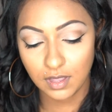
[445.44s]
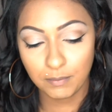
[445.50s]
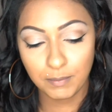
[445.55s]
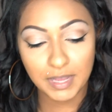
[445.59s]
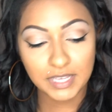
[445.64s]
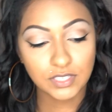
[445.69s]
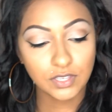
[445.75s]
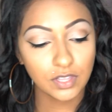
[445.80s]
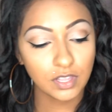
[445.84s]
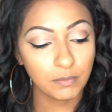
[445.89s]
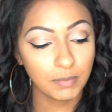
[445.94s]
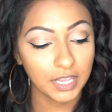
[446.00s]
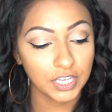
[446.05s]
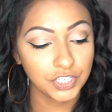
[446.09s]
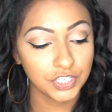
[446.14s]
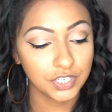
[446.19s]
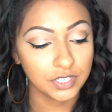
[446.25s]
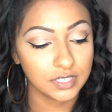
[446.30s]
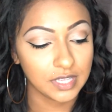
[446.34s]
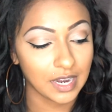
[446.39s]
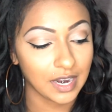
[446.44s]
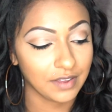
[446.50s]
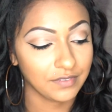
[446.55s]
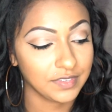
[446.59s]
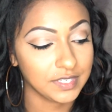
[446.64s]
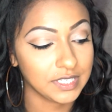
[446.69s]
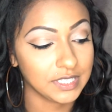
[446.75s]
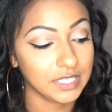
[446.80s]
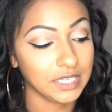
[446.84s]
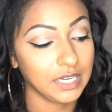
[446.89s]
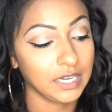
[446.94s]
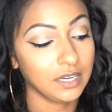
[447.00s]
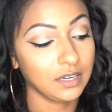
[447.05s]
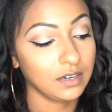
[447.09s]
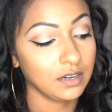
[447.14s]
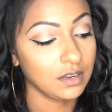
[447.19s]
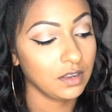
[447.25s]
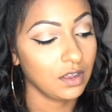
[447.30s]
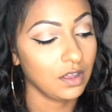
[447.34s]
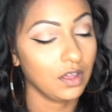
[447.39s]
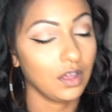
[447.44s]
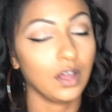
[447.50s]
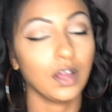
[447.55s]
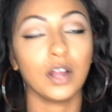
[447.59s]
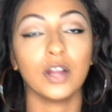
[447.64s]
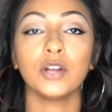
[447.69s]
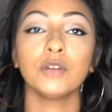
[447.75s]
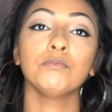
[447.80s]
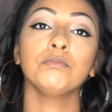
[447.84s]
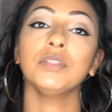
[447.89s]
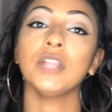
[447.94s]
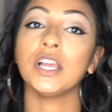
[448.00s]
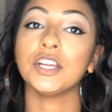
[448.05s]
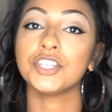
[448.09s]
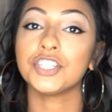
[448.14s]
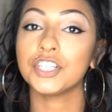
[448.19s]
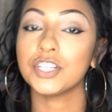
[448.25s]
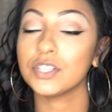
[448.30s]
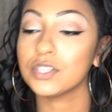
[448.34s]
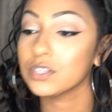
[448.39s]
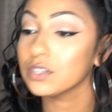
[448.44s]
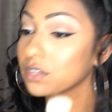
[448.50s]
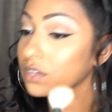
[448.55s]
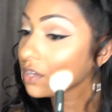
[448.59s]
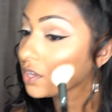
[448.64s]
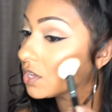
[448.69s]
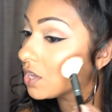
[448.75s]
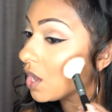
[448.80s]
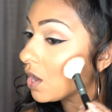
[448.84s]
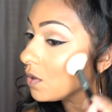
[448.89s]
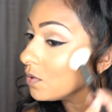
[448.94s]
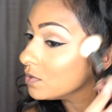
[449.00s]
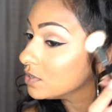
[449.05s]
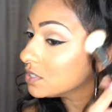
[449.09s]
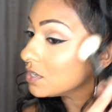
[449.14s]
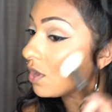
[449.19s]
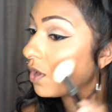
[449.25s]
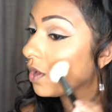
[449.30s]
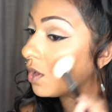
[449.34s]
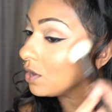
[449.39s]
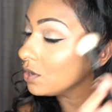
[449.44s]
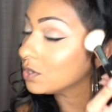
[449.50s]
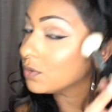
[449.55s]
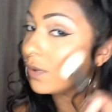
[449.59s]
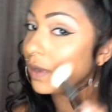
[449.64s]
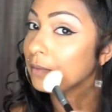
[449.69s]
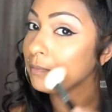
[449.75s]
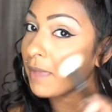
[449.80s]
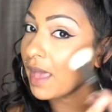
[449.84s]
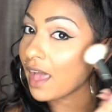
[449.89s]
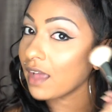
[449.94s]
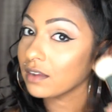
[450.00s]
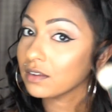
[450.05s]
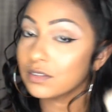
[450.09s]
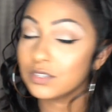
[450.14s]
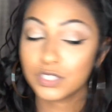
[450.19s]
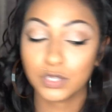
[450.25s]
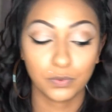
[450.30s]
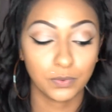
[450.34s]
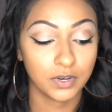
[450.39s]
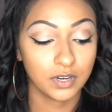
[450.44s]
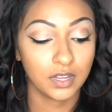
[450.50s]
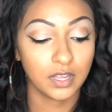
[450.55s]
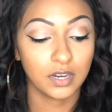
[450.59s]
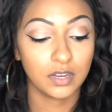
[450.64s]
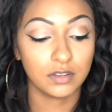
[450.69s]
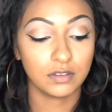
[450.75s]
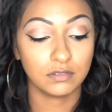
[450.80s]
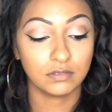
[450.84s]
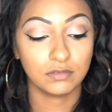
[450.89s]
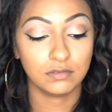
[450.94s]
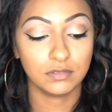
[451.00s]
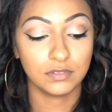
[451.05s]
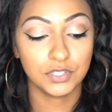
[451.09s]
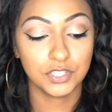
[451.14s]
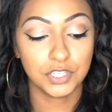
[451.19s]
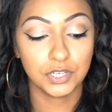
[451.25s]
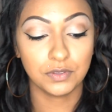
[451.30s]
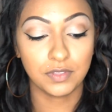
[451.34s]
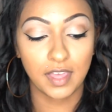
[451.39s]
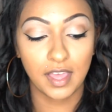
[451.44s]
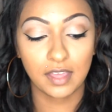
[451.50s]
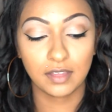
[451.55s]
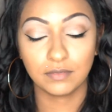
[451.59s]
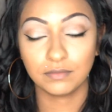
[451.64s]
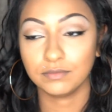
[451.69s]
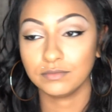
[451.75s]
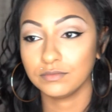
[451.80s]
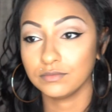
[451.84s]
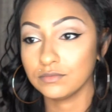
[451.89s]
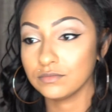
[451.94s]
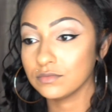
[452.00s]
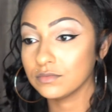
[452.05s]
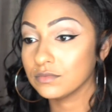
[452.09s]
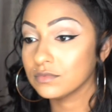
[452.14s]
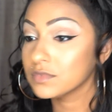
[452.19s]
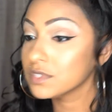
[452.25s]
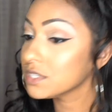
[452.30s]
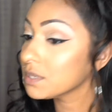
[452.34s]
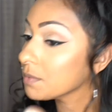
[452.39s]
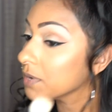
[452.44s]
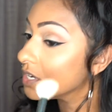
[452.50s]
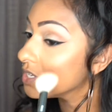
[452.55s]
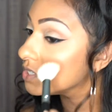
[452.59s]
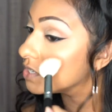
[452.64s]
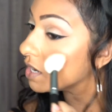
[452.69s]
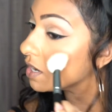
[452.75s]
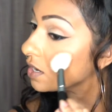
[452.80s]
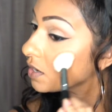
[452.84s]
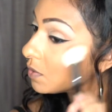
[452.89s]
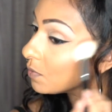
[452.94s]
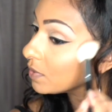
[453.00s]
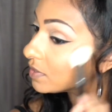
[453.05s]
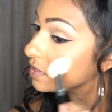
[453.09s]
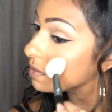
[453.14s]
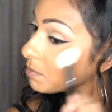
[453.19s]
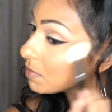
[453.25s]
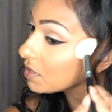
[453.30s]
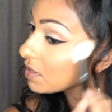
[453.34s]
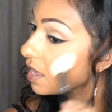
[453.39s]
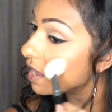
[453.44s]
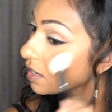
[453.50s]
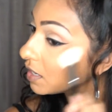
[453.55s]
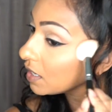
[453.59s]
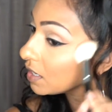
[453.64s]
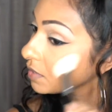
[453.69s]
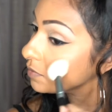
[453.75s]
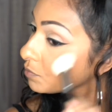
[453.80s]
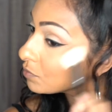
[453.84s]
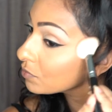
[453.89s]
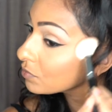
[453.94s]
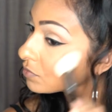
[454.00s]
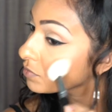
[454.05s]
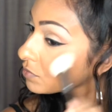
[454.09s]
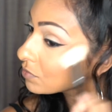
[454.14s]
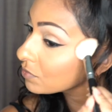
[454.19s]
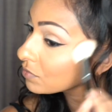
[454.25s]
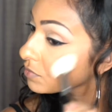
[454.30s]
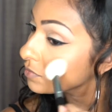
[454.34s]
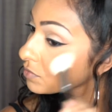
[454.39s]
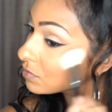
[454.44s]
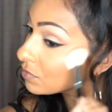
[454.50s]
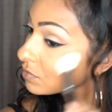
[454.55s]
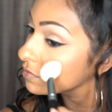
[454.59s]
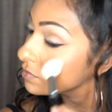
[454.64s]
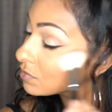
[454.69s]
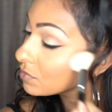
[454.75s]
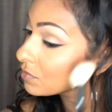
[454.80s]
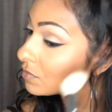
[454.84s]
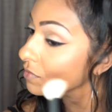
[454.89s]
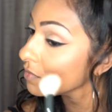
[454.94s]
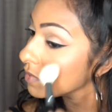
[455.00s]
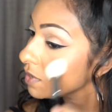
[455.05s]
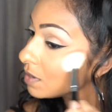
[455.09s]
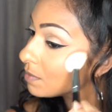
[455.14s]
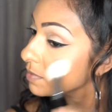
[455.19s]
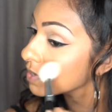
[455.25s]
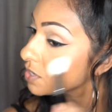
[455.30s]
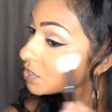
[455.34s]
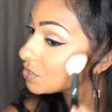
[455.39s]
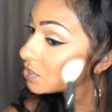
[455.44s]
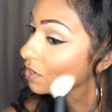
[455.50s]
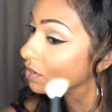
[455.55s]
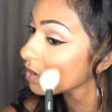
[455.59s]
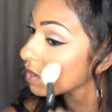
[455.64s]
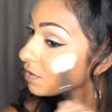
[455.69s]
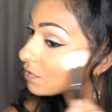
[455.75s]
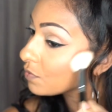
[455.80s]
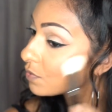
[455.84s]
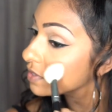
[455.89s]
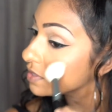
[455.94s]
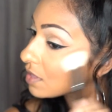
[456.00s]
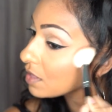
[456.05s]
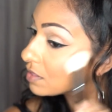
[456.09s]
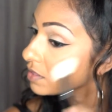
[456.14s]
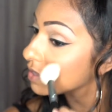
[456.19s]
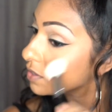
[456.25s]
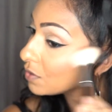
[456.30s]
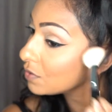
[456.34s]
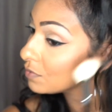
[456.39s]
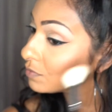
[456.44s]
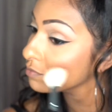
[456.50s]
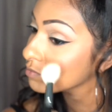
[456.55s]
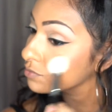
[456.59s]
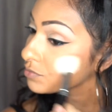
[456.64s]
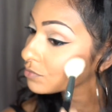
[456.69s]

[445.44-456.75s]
Based on the pictures that I've seen, her blush goes all the way back, so we're gonna do that. So I'm gonna start with the Milani, and I'm gonna start off with a little.